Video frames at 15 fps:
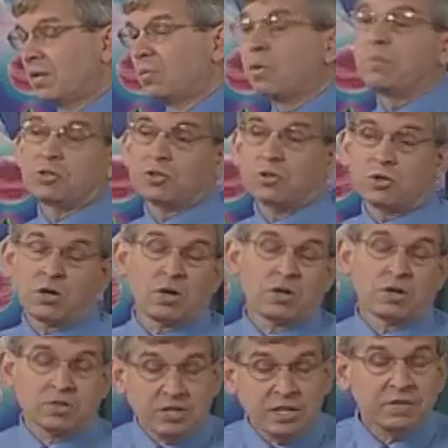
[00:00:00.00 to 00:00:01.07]
When we turn on
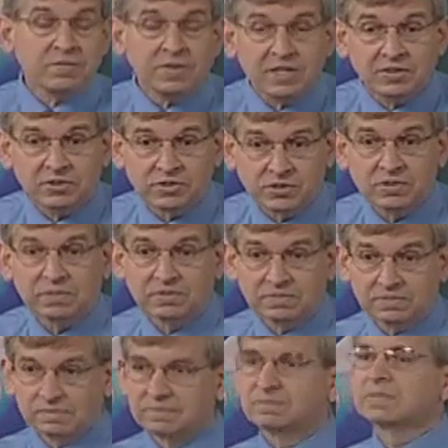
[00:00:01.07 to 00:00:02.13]
our TVs,
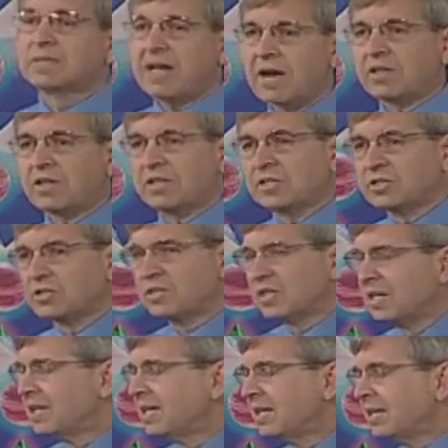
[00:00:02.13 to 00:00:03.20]
calculus.
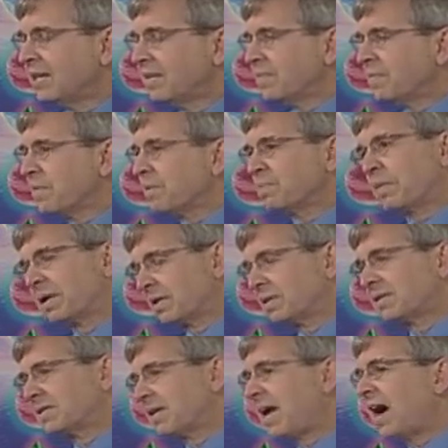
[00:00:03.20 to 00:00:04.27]
But
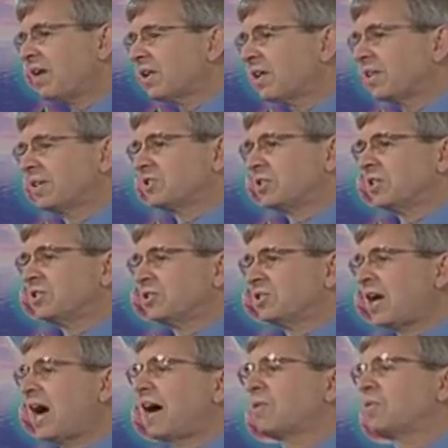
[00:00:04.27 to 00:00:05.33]
calculus is
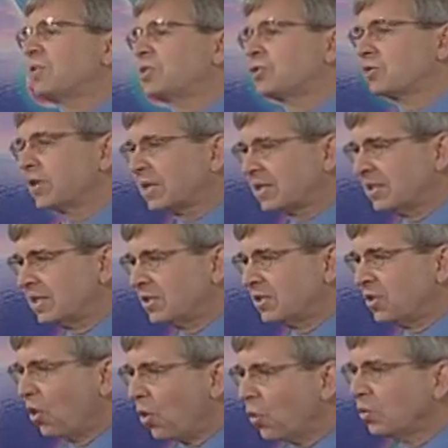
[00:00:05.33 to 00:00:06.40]
not restricted
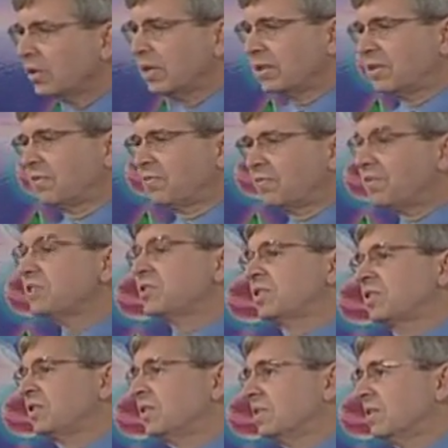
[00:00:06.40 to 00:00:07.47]
only to
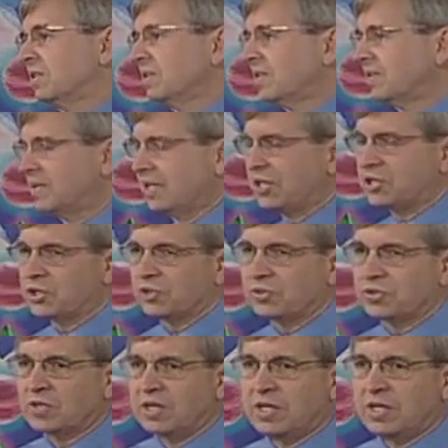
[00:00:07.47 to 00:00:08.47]
physical issues.